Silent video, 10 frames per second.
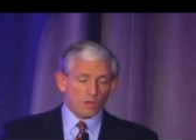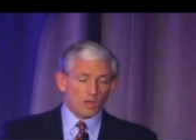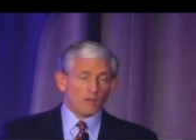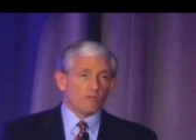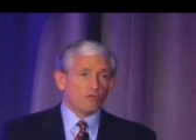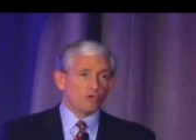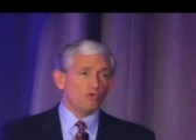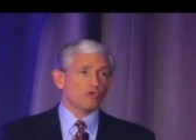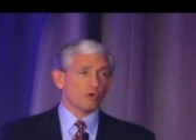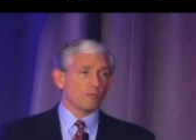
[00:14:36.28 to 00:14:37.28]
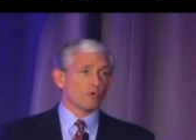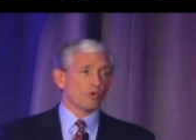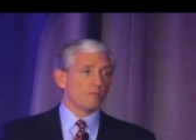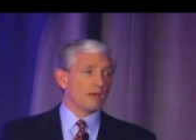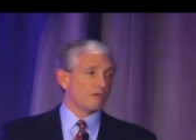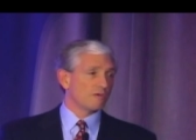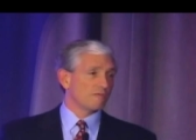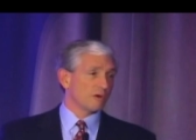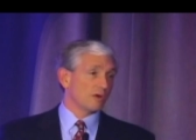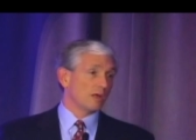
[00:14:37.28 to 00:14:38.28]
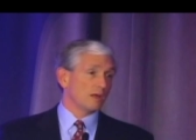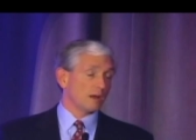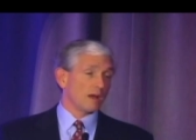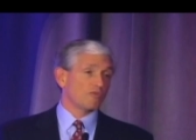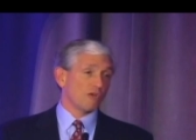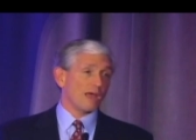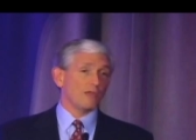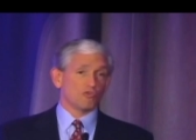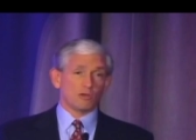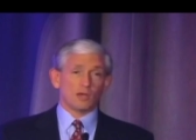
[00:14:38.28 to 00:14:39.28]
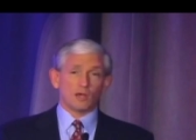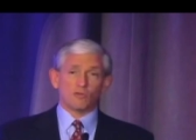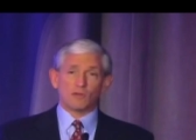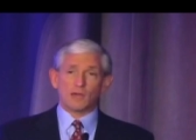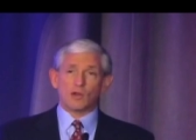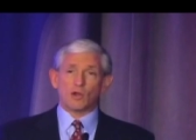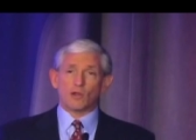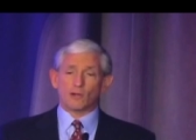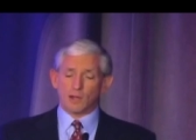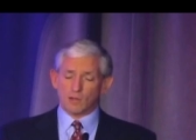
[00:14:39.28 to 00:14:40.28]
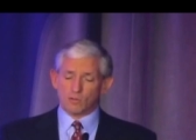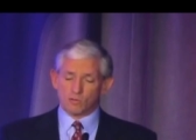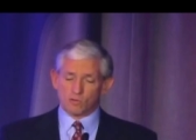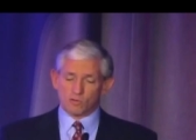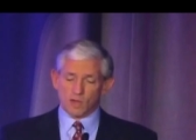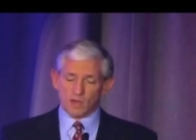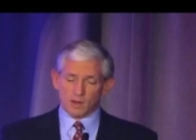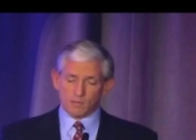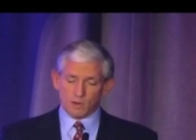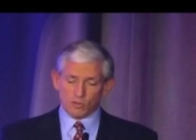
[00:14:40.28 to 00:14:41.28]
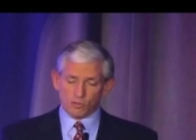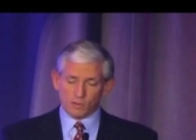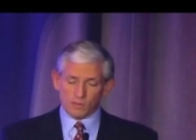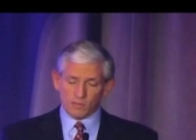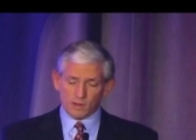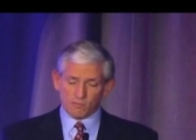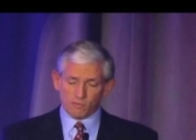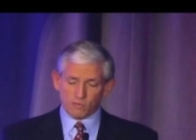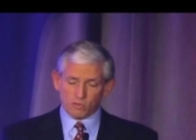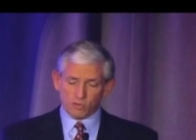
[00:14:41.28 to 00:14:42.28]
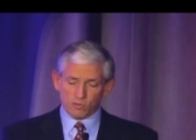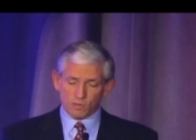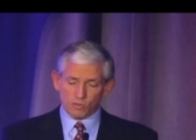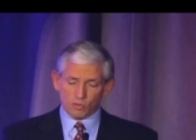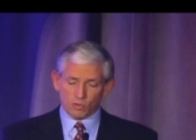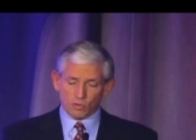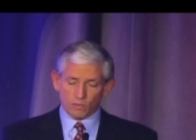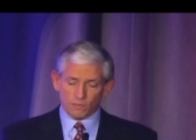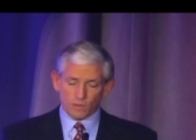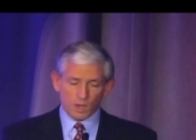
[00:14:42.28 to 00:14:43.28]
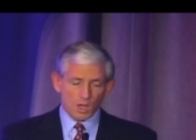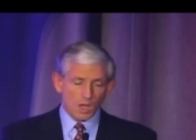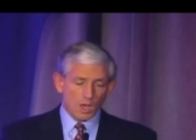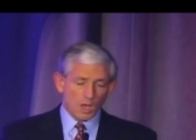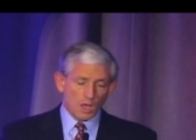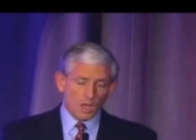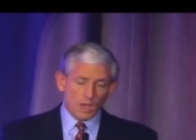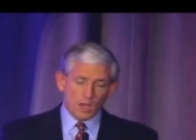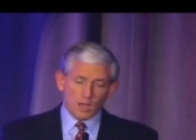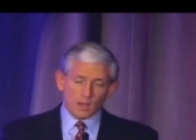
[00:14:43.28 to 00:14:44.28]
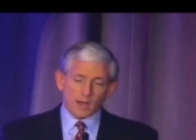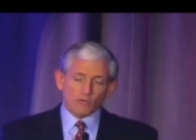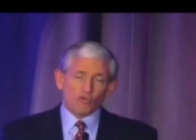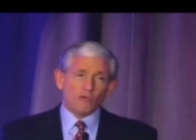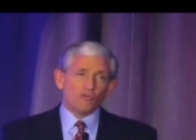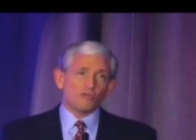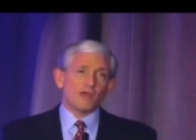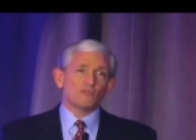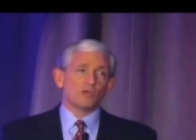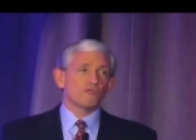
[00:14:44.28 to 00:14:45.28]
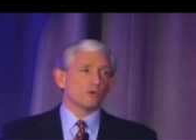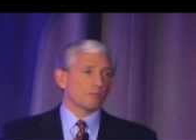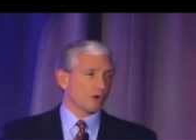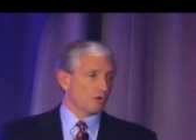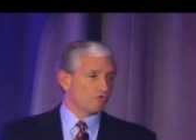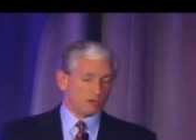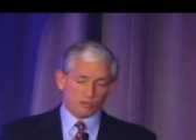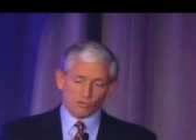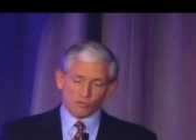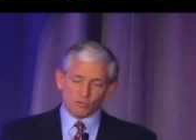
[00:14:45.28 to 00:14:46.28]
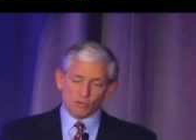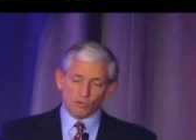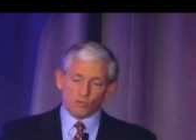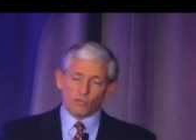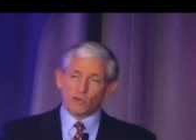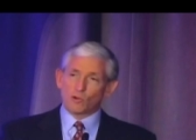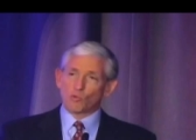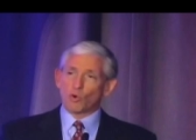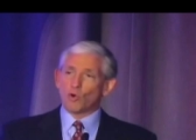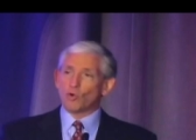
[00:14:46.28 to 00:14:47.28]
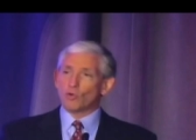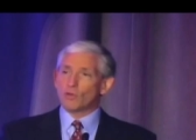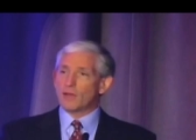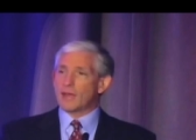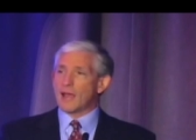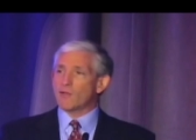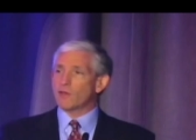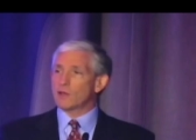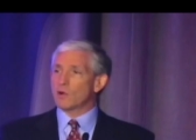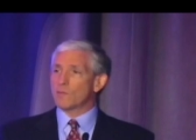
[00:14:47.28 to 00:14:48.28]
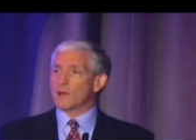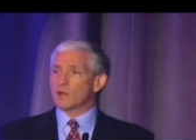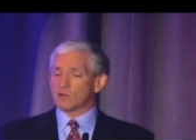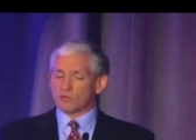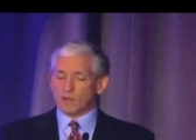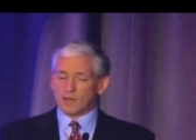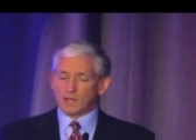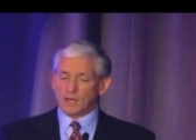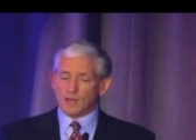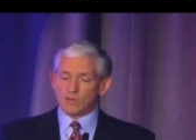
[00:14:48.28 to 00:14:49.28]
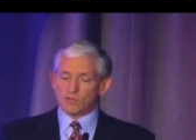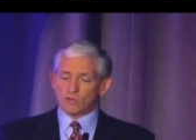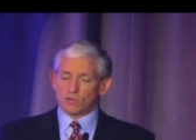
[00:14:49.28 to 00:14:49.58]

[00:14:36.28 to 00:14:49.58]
the two-term rule makes it very uh, challenging to us to get all our cases decided, but it's a good thing for the system as a whole. Now, judges have different approaches to their role and how they go about deciding cases.